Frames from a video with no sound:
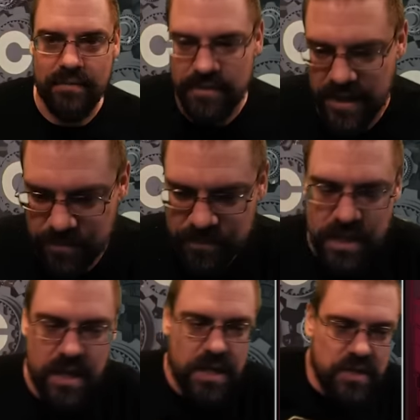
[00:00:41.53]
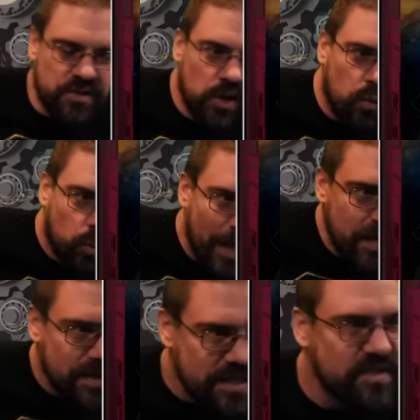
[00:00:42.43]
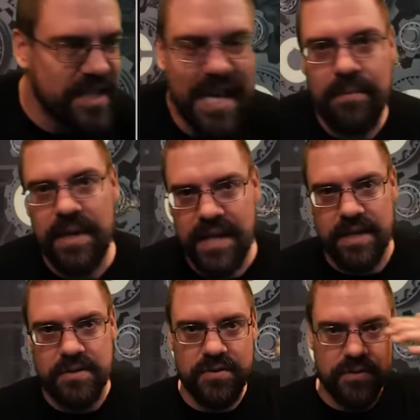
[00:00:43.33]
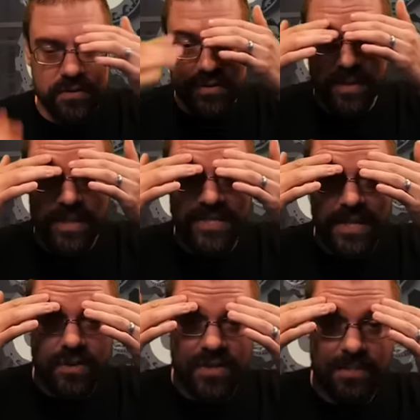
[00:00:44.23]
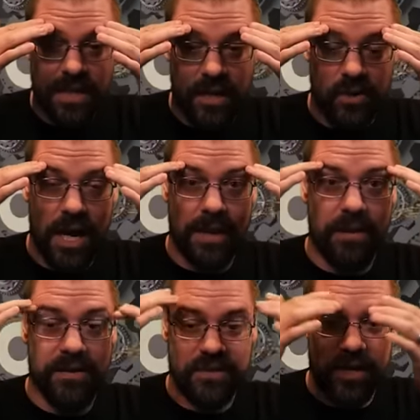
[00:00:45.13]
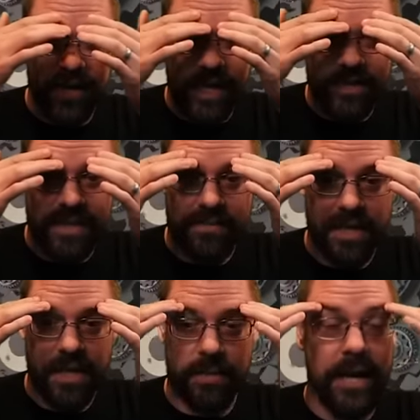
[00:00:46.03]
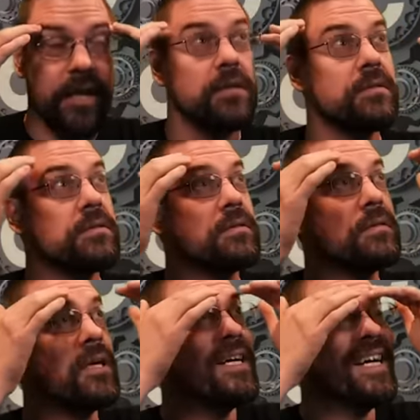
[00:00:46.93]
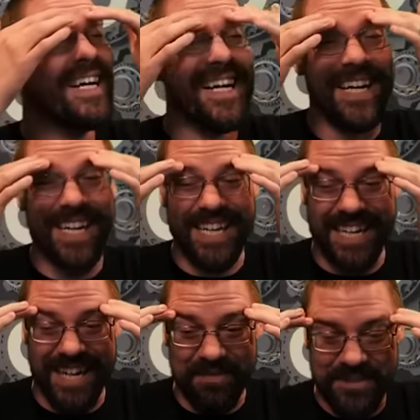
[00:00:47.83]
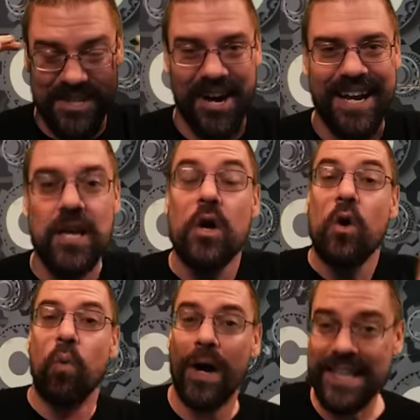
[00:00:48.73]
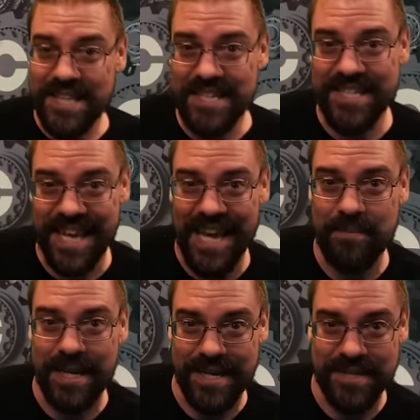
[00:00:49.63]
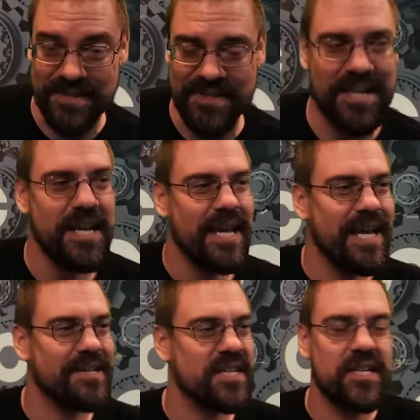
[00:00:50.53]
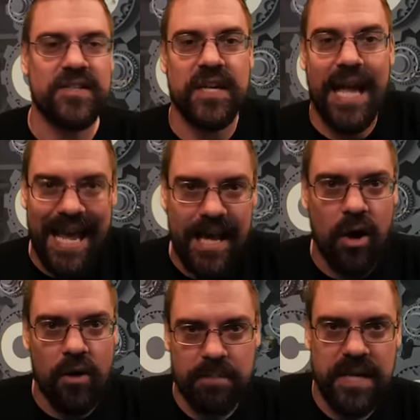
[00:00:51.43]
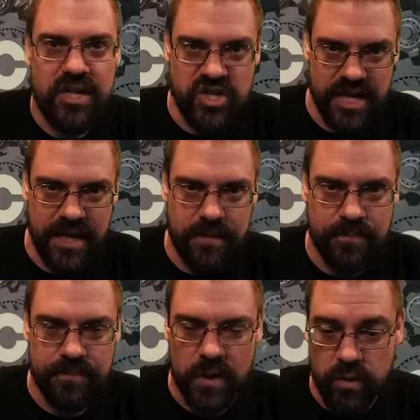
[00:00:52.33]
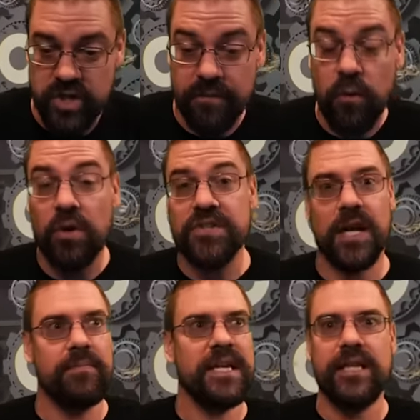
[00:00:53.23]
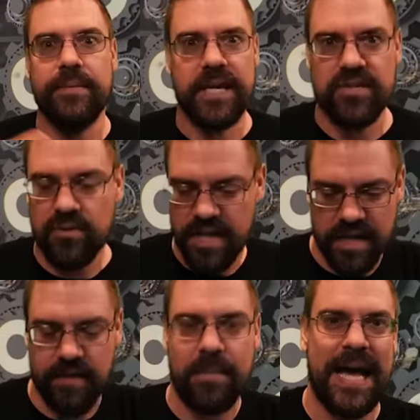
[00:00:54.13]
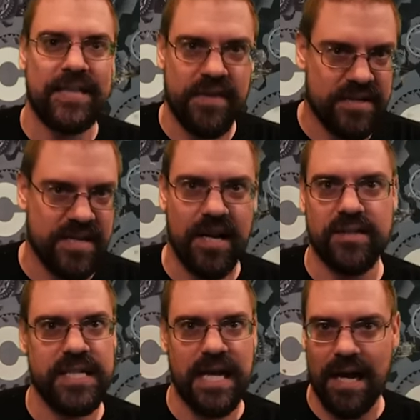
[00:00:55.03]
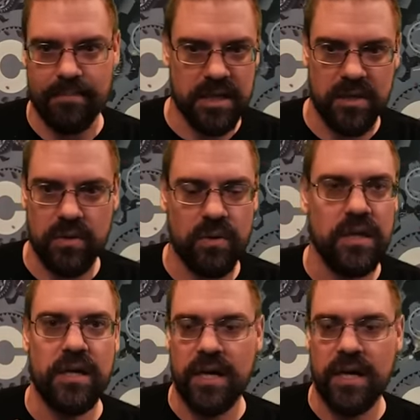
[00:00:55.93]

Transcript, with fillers: and fun. So what this game is, somebody said there's something on your eyebrows, and now I can't stop thinking about it. I'm sorry. What this game is it is an ARPG, which of course immediately makes you think of Path of Exile, Diablo,